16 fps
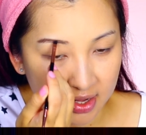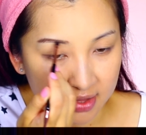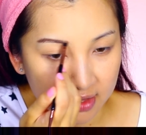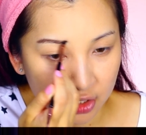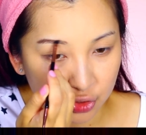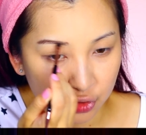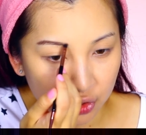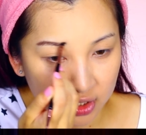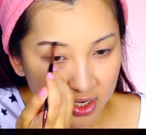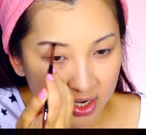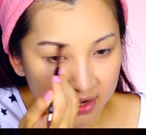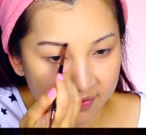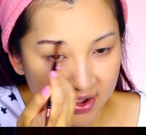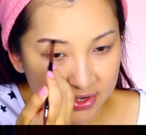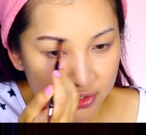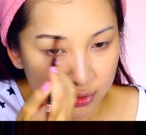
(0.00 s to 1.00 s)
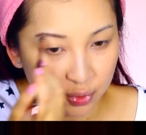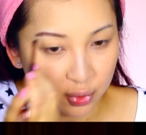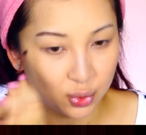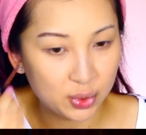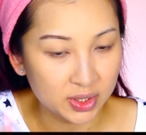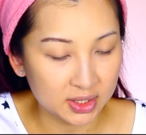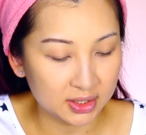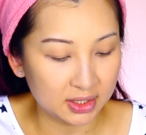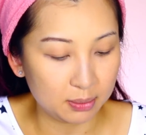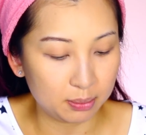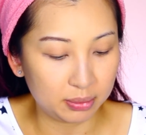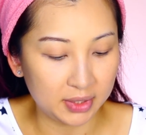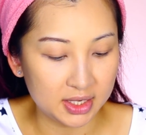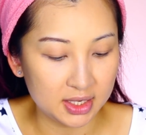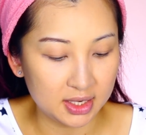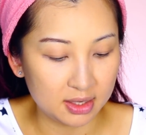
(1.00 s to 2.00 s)
and then you kind of have to quickly
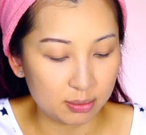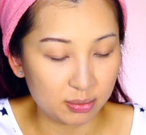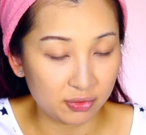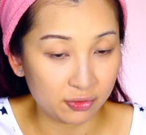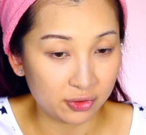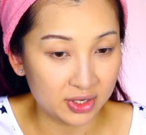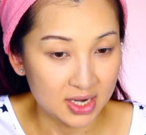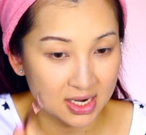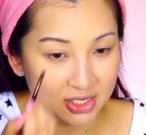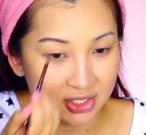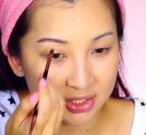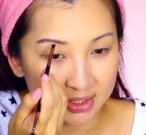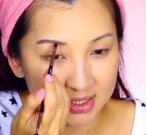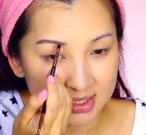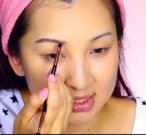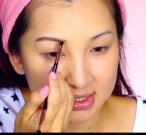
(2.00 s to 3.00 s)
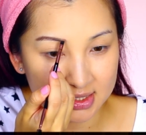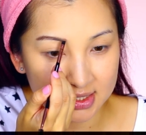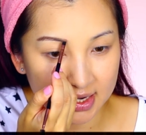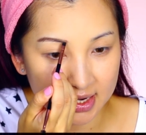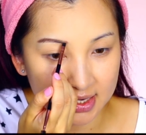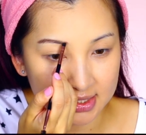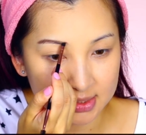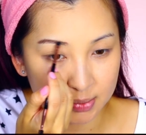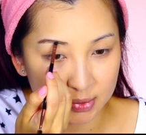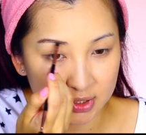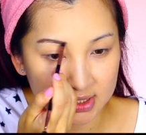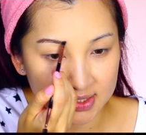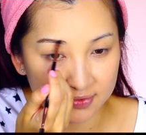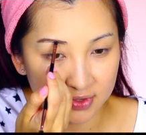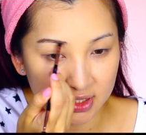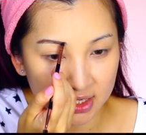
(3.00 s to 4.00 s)
blend it in before it actually stays,
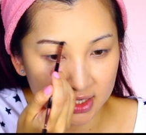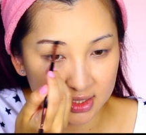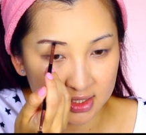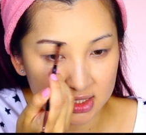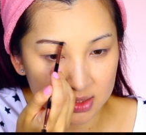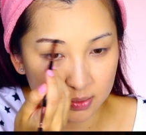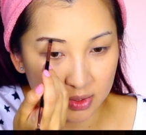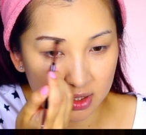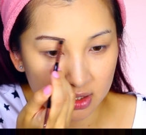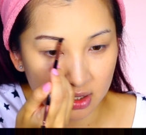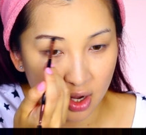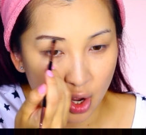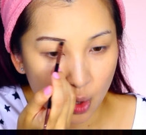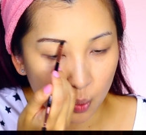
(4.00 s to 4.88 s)
because I feel like this one,